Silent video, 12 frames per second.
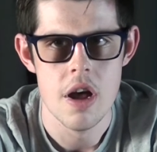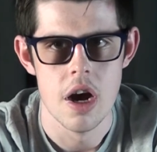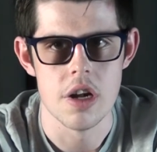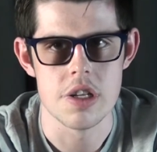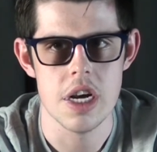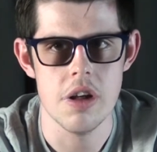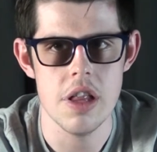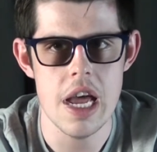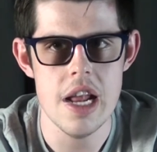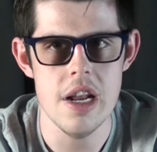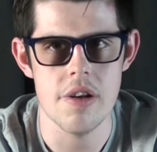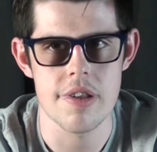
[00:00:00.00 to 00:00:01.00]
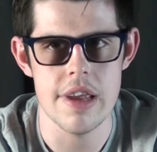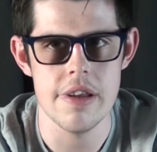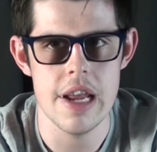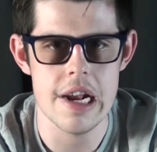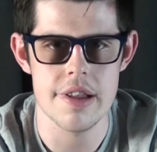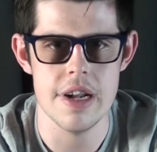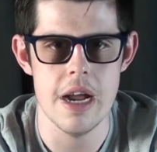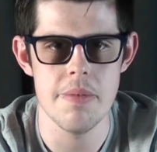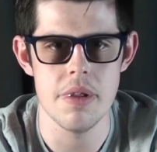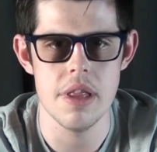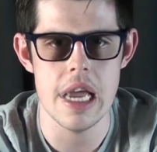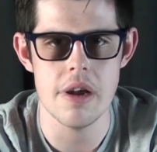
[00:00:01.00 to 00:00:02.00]
Until then, I'll see you next time
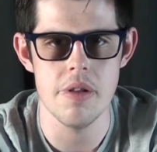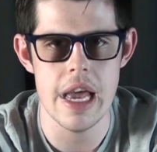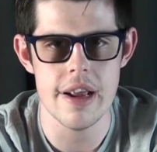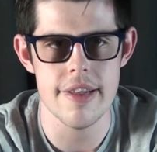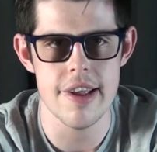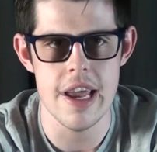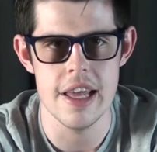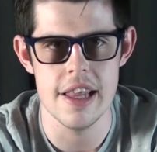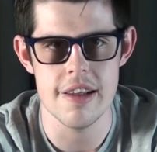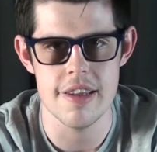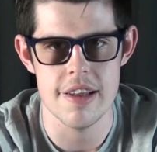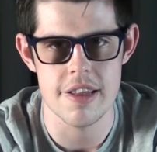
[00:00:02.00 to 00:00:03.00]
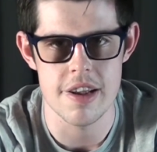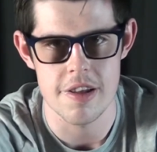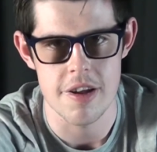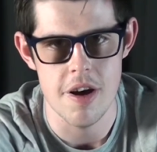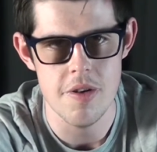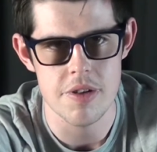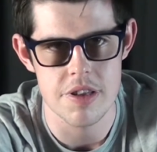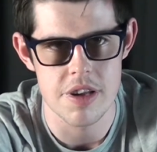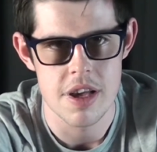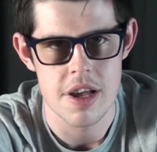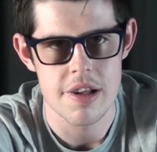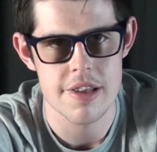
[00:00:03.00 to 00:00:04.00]
on LEGO Legacy, and this is this host,
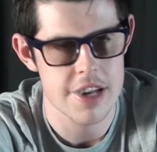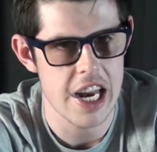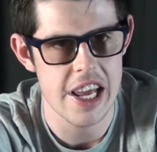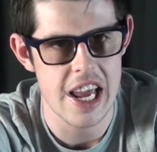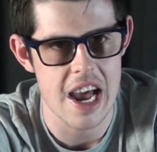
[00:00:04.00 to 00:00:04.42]
signing